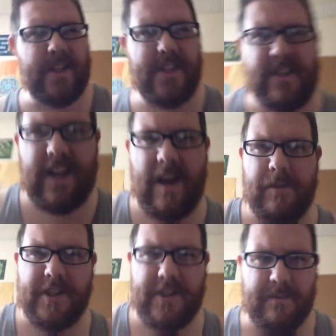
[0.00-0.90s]

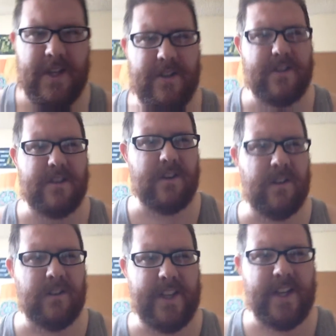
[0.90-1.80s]
establishment
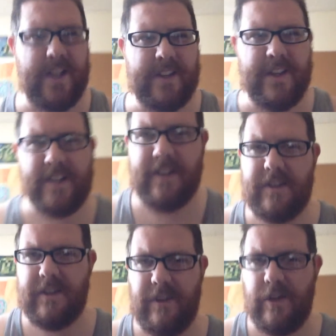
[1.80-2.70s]
early on.
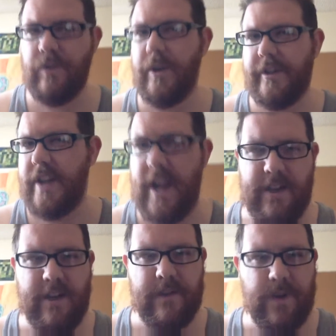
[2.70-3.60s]
Like, you will
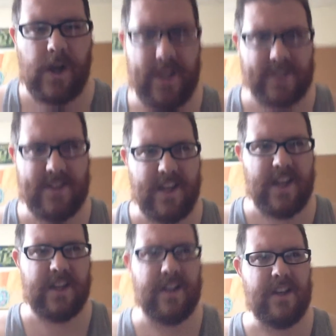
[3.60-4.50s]
shed your frog
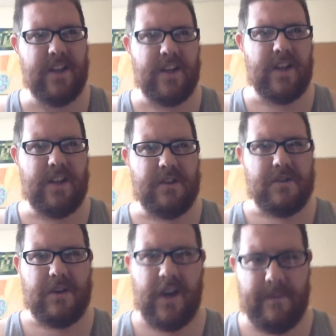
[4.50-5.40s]
skin,
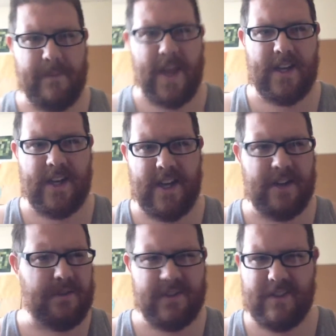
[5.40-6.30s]
at
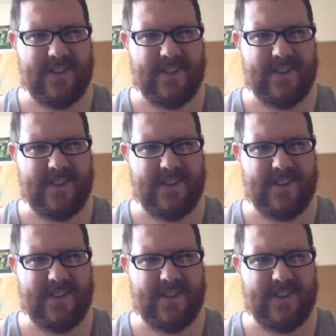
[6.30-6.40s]
night.